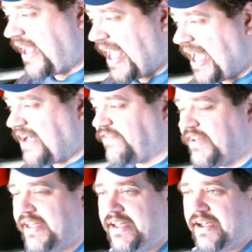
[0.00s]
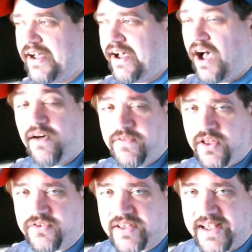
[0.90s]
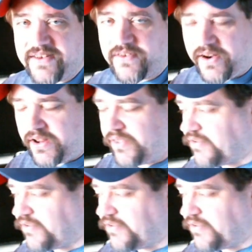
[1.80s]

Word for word: I have uh, of those kits, so I know